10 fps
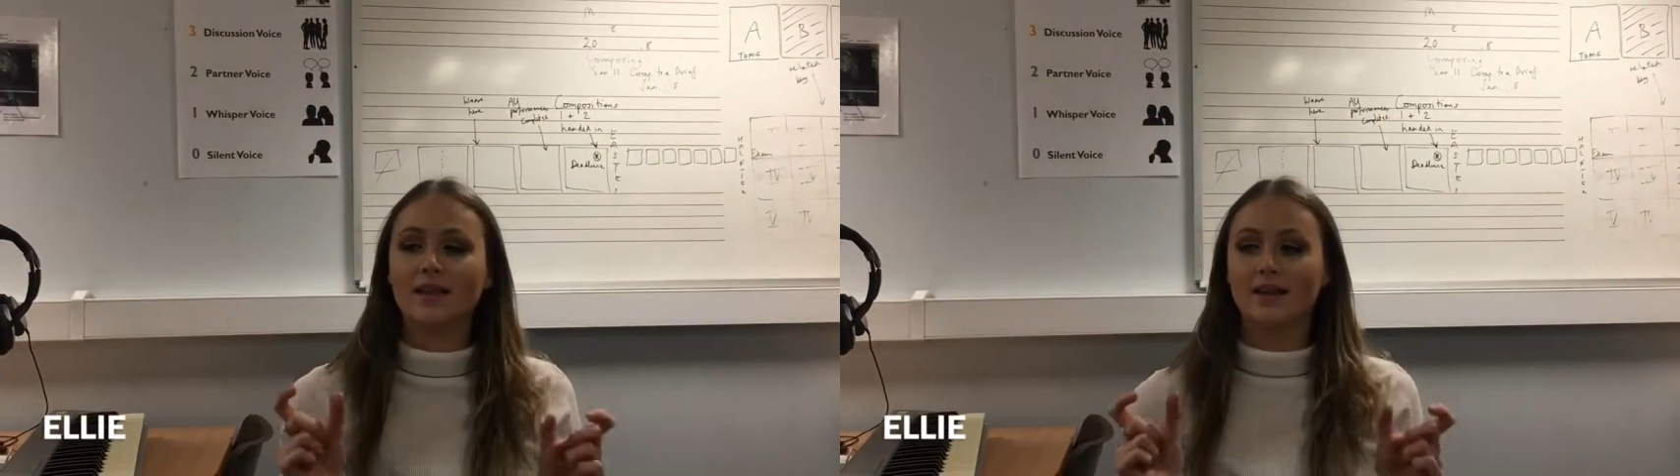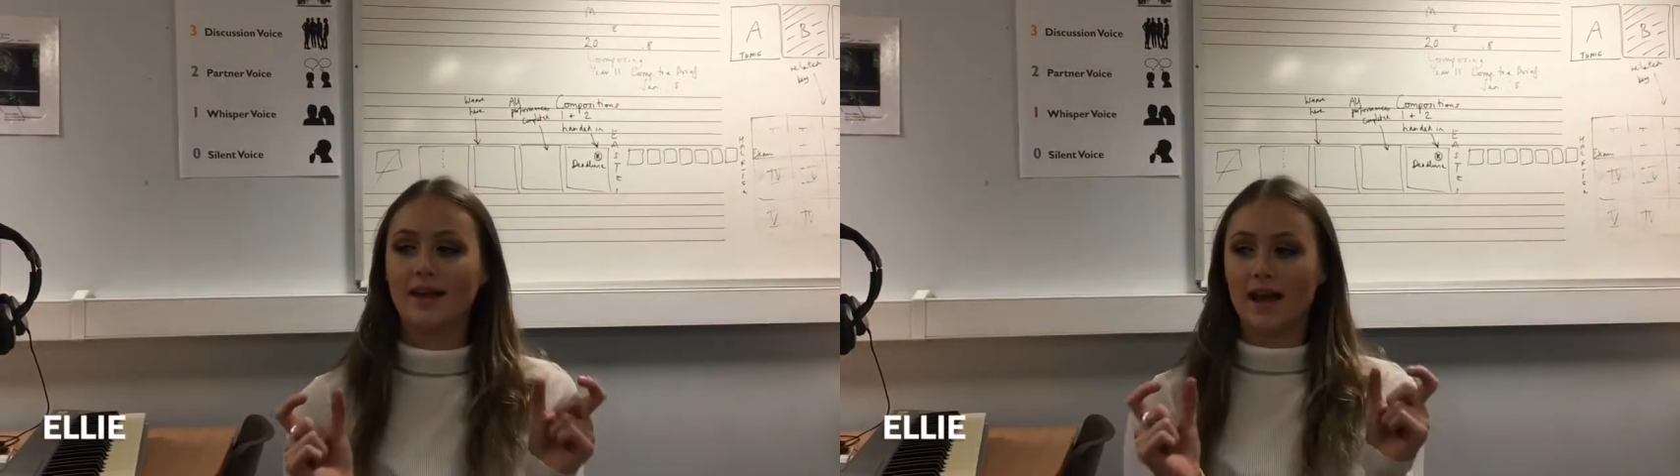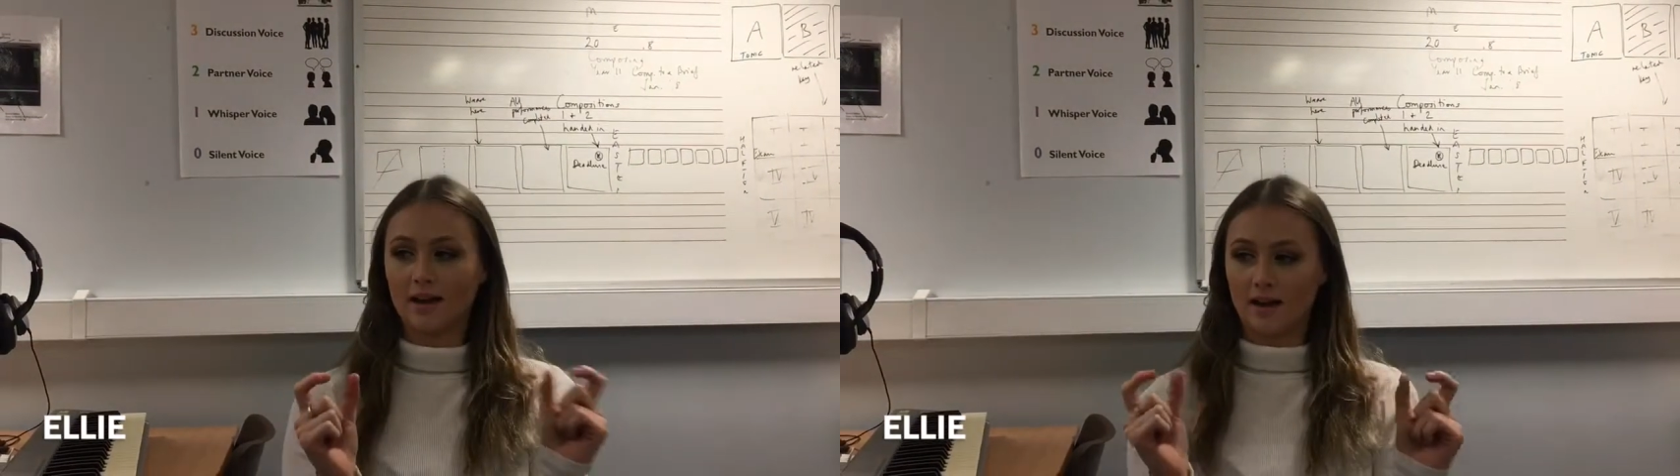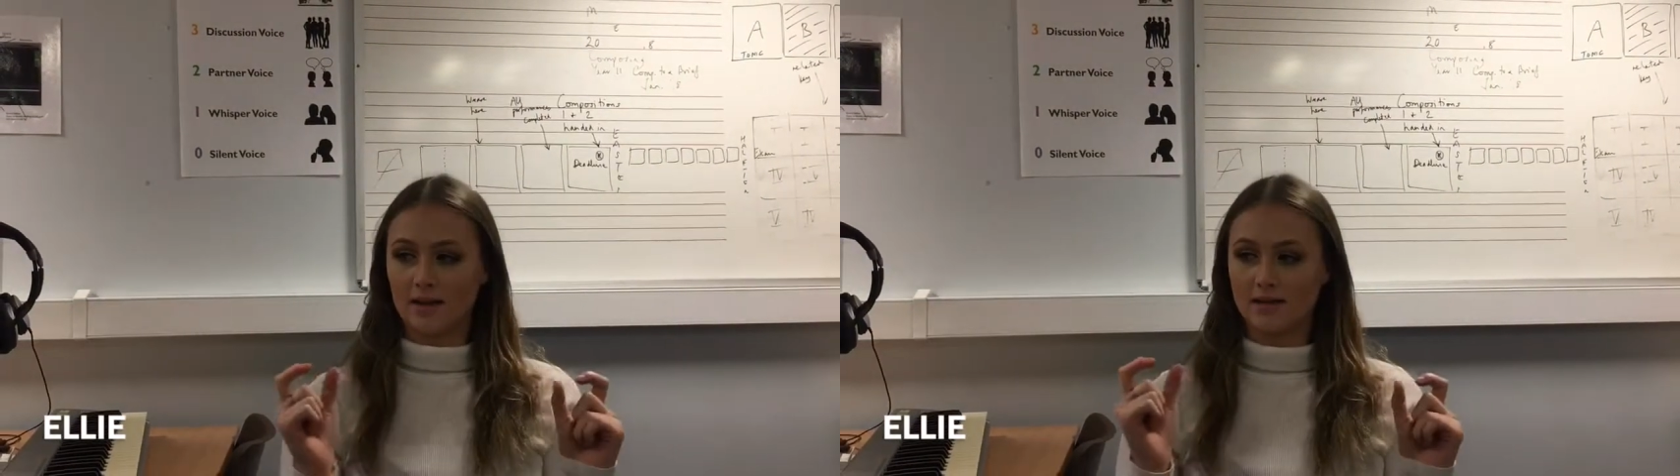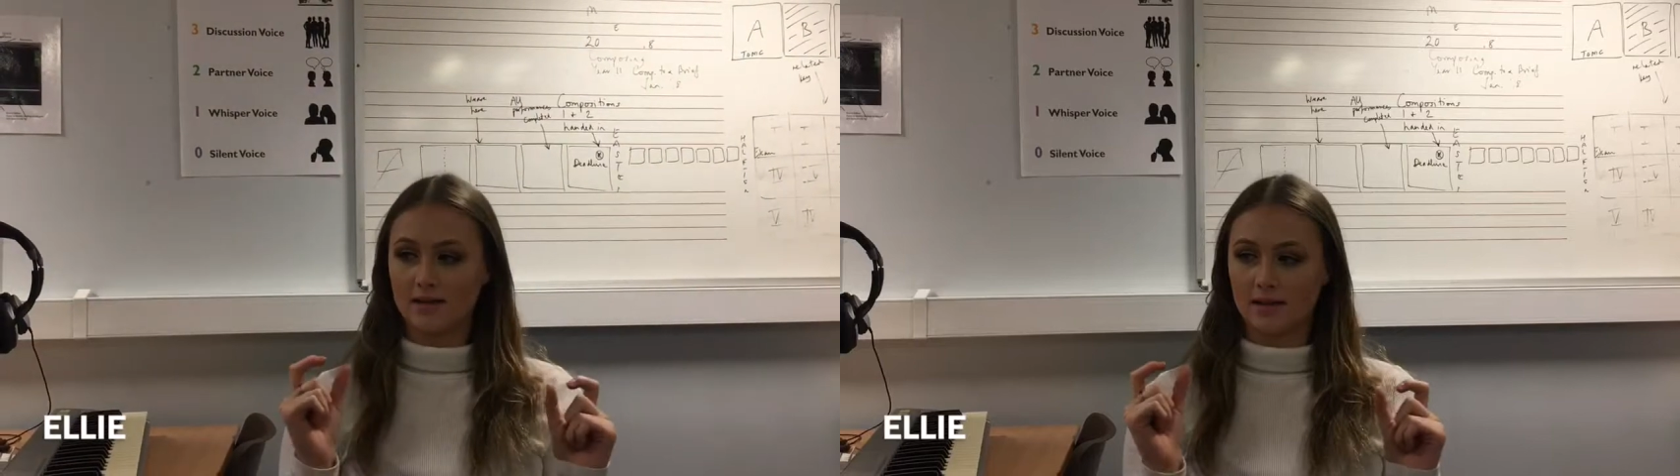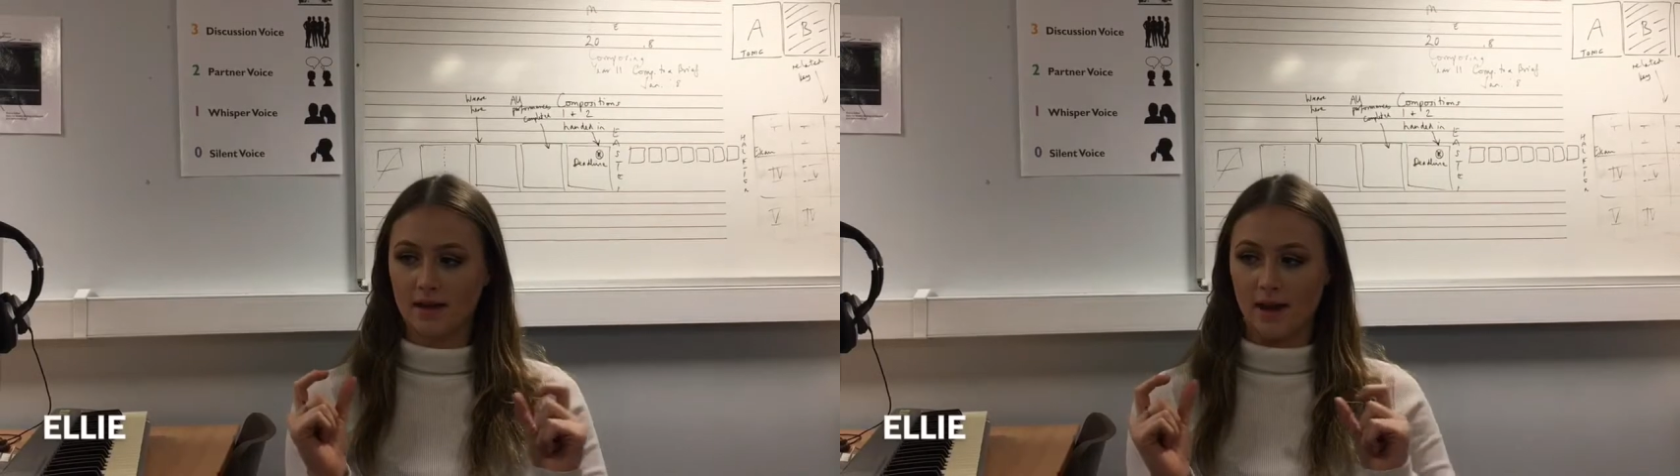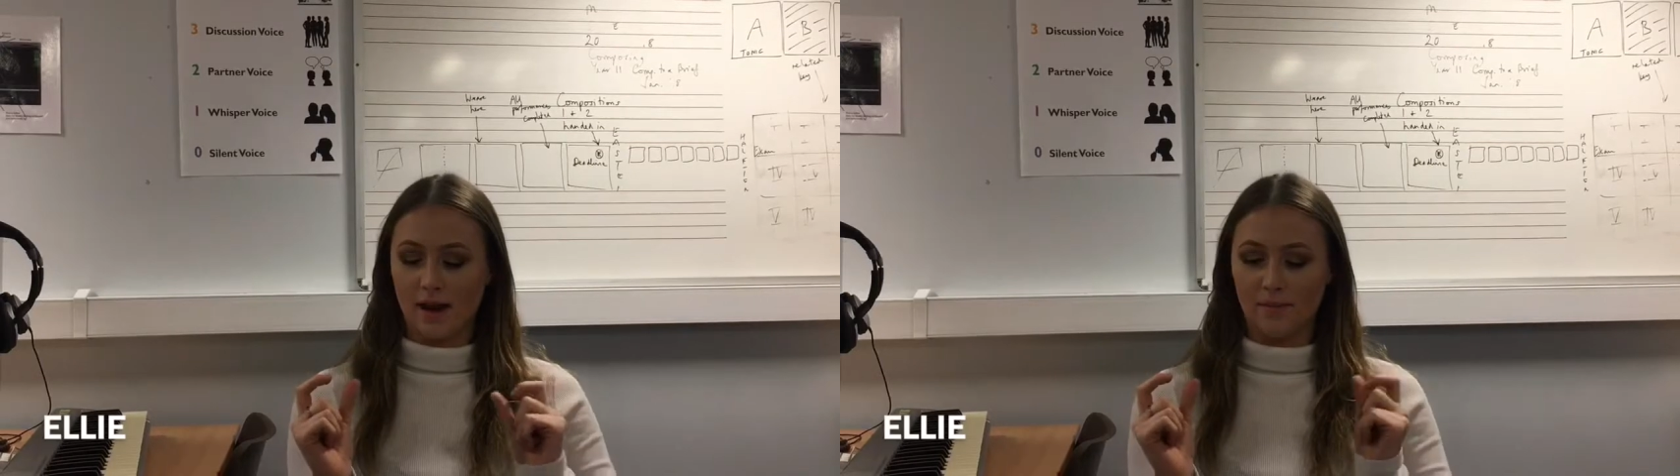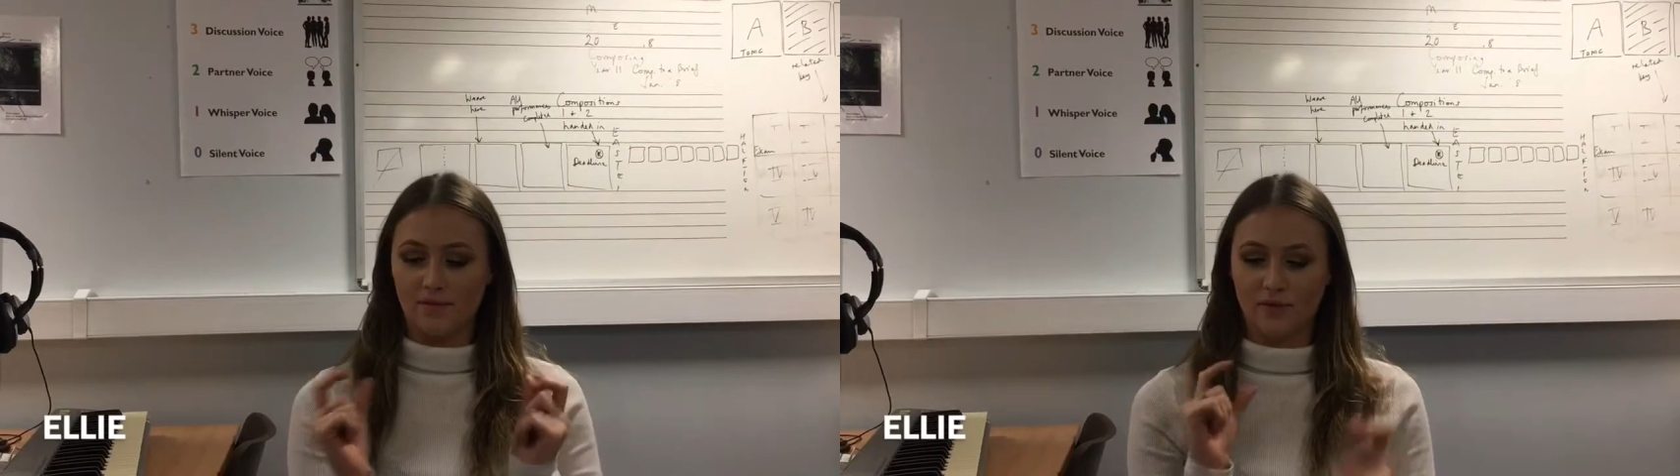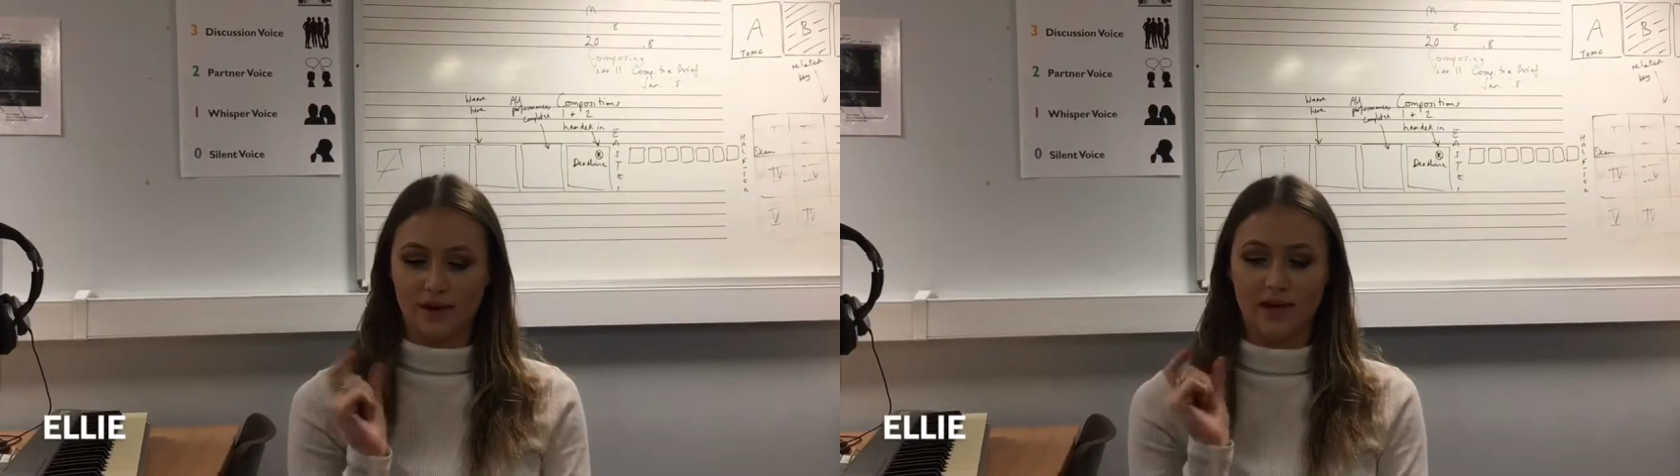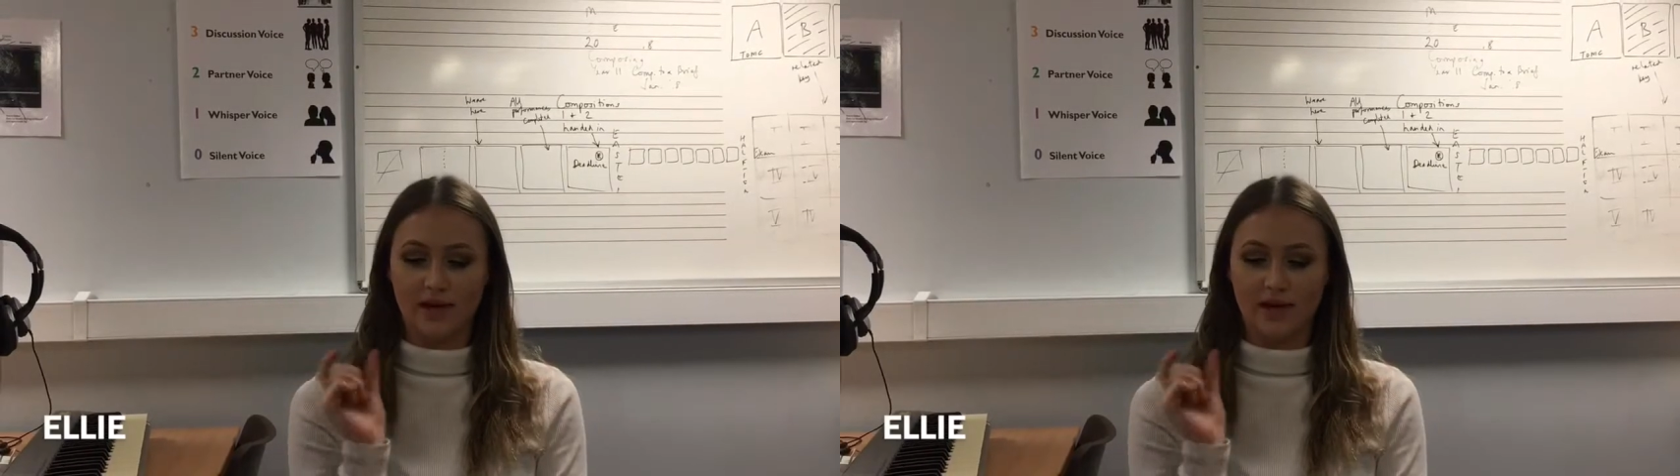at the necklace before he